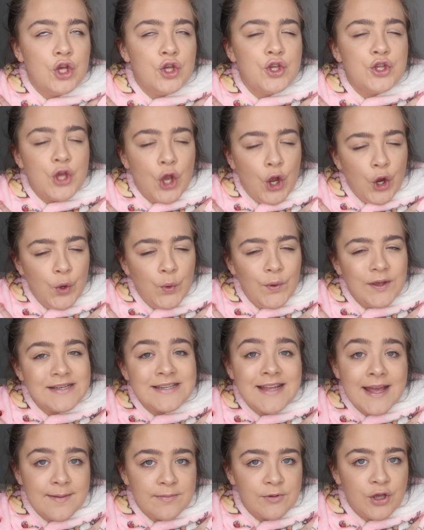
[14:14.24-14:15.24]
so
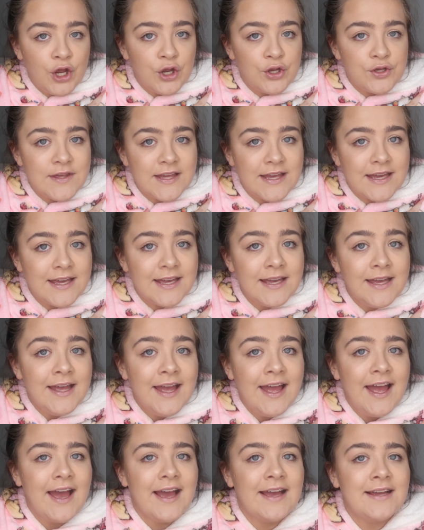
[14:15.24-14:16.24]
damn cozy
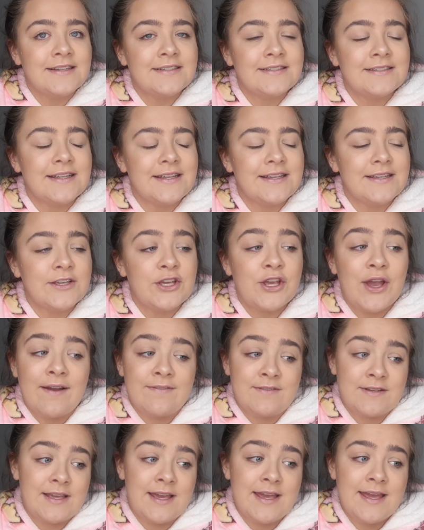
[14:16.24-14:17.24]
and you
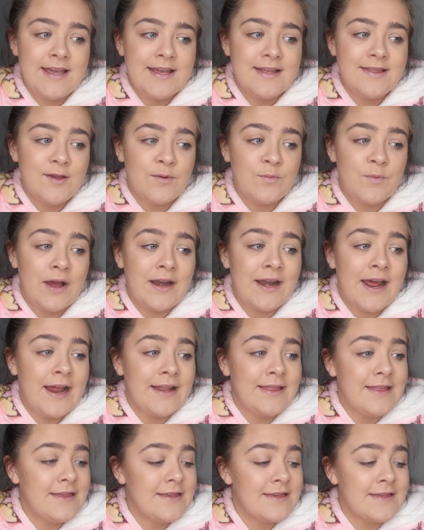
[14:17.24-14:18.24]
have to get your hands on one,
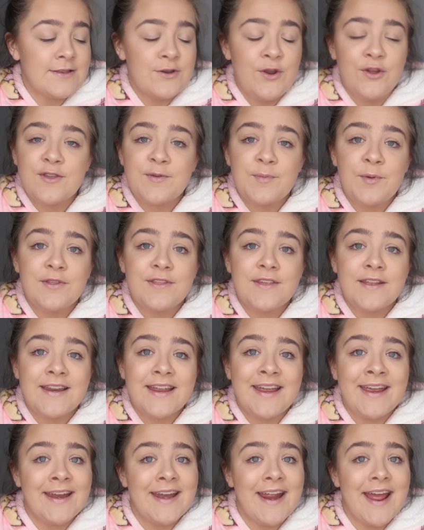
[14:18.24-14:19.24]
and this is not sponsored
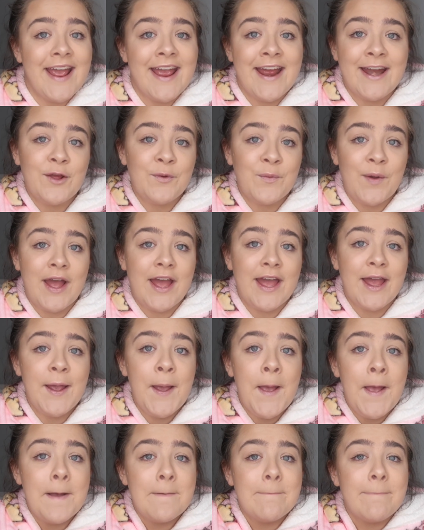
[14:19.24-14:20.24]
in any way,
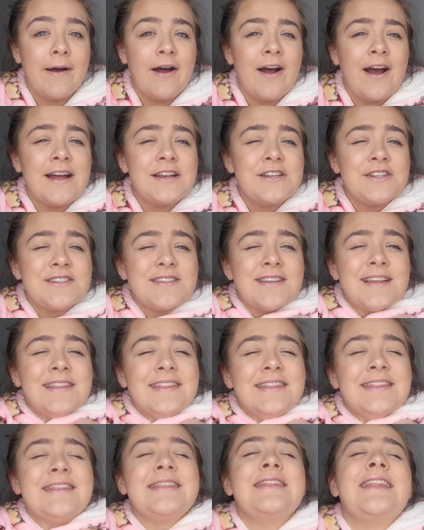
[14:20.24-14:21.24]
but I just
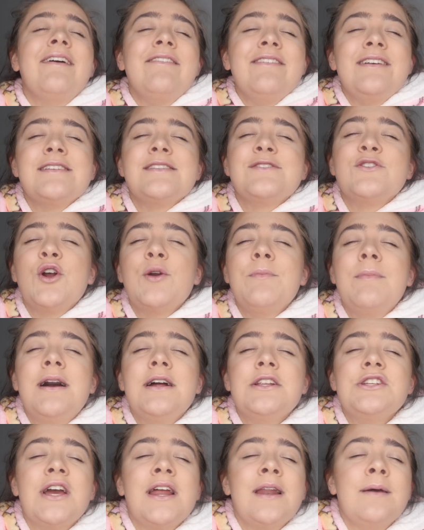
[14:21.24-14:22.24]
love it so
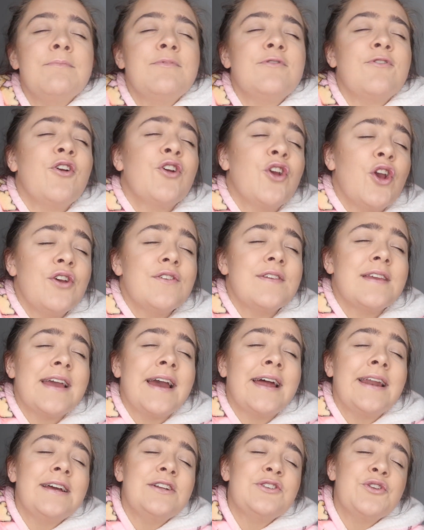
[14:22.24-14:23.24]
much and I'm so cozy
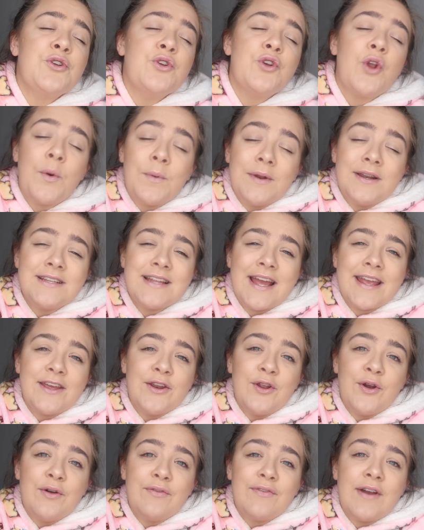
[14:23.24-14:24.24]
and I do not want to take
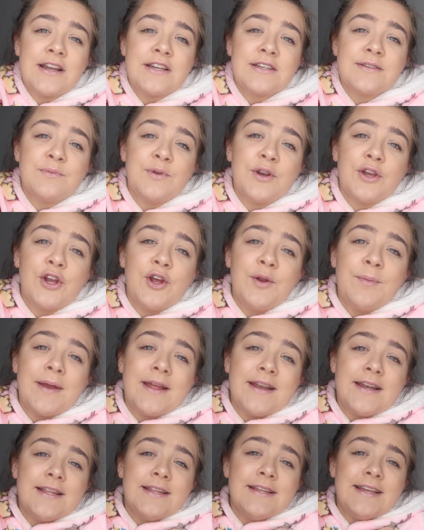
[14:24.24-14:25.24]
it off. I just want to go to
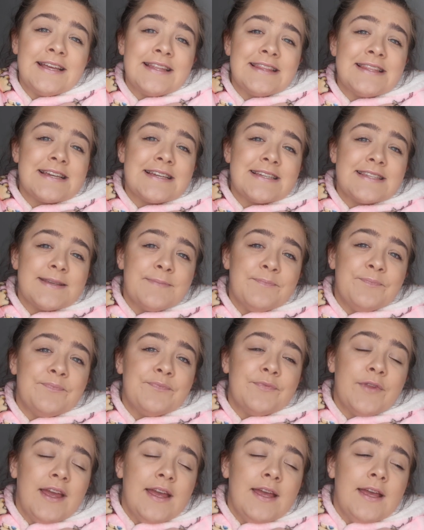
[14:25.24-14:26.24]
bed in this.
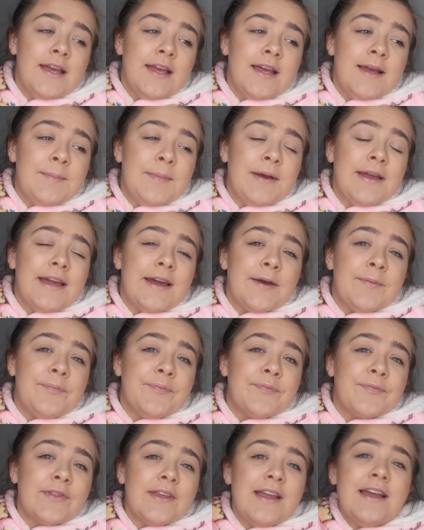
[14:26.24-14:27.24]
But yeah,
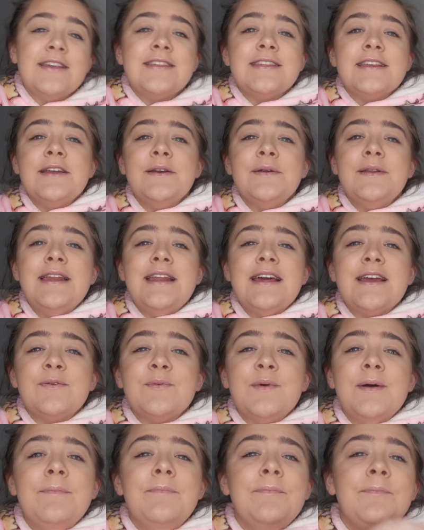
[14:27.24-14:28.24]
I'll see you in the
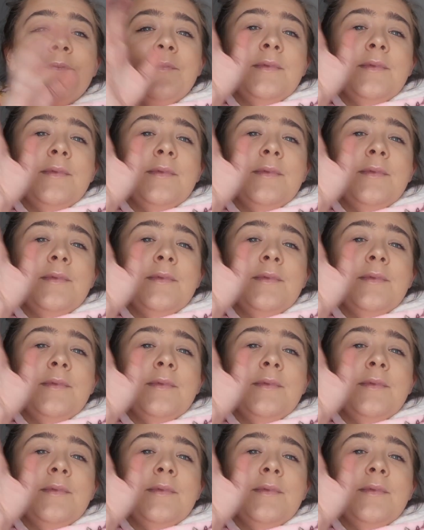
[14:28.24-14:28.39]
next one.